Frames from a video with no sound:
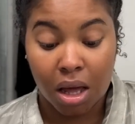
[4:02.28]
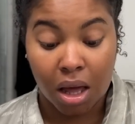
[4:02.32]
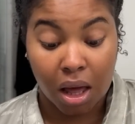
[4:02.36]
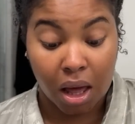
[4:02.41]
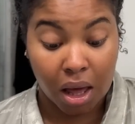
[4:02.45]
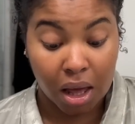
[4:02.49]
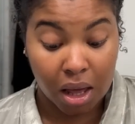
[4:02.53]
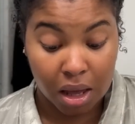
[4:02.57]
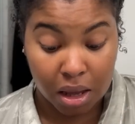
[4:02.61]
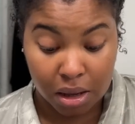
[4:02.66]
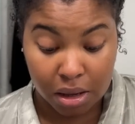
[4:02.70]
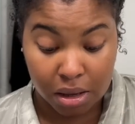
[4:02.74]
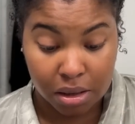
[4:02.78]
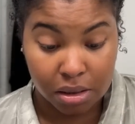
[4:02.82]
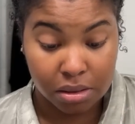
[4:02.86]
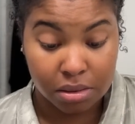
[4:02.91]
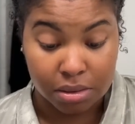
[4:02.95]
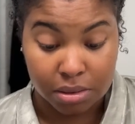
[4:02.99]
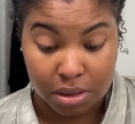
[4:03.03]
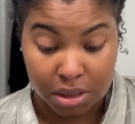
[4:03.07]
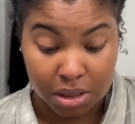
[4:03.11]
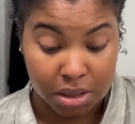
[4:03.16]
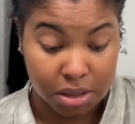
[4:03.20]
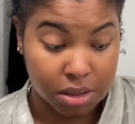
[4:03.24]
I
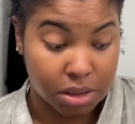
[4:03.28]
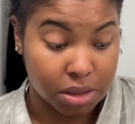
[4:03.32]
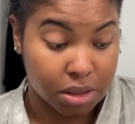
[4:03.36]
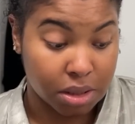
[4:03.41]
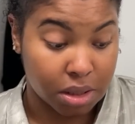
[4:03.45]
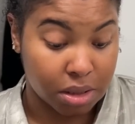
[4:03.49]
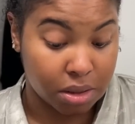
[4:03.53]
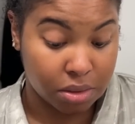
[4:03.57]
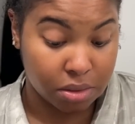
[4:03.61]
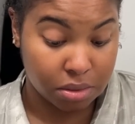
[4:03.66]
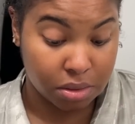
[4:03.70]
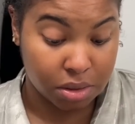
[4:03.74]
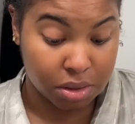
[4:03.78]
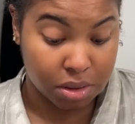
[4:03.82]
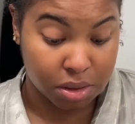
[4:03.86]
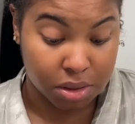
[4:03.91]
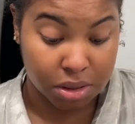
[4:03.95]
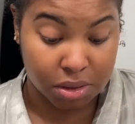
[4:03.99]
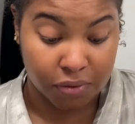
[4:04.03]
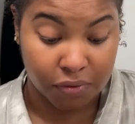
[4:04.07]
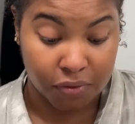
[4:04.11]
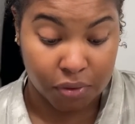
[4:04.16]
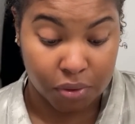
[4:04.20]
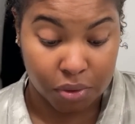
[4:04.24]
need to go to
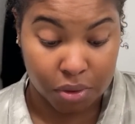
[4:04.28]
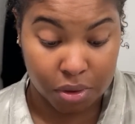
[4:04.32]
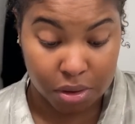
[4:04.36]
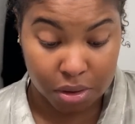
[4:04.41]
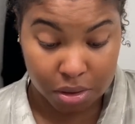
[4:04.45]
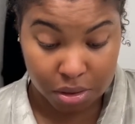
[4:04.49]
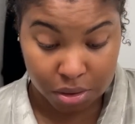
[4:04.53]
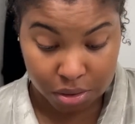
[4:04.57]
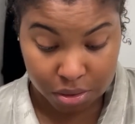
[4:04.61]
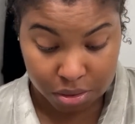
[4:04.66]
Sephora